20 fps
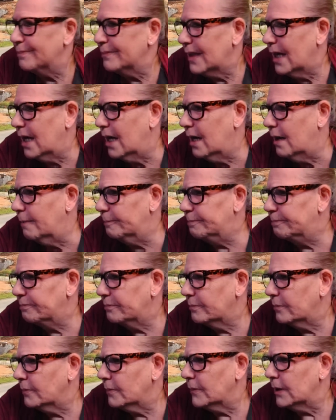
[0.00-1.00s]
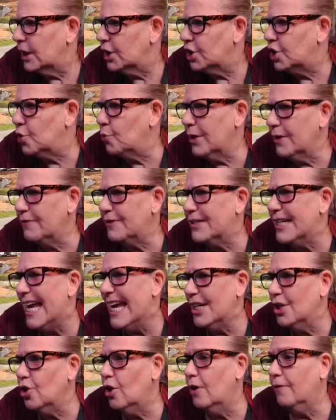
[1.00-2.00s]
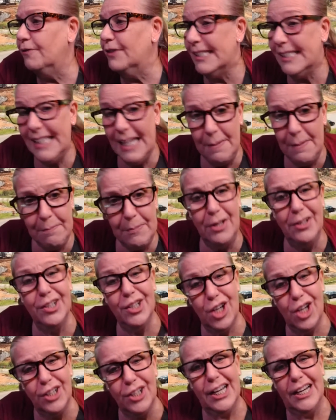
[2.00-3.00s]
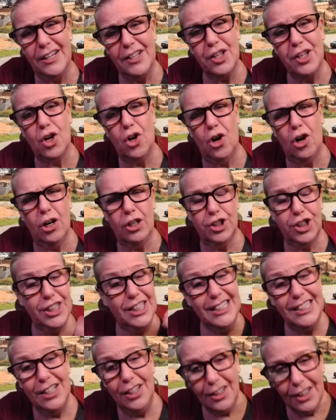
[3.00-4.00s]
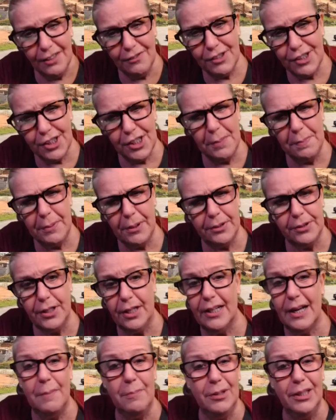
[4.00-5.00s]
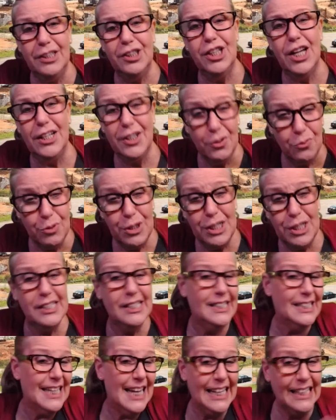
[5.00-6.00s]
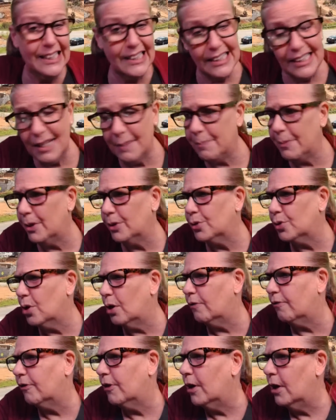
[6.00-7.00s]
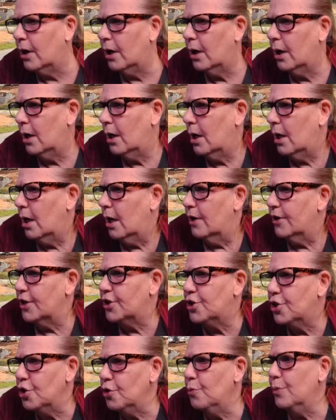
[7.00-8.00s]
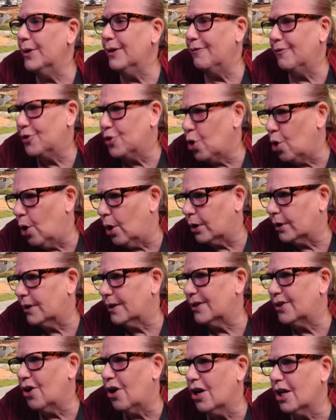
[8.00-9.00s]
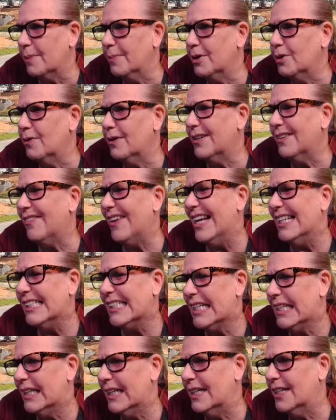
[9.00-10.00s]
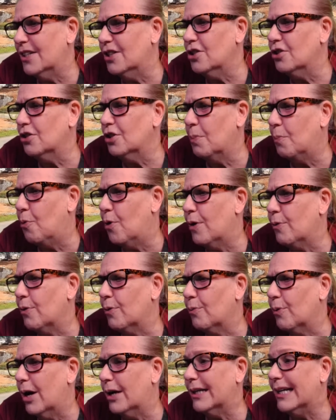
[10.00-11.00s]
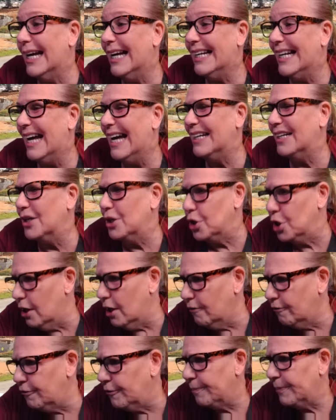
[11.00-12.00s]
Um, she would have taken off the seatbelt and gotten out of the car. She did not have her seatbelt on. I believe she had a reason to take the seatbelt off. The two would have talked. The argument would have escalated until the point where Rhonda had had enough.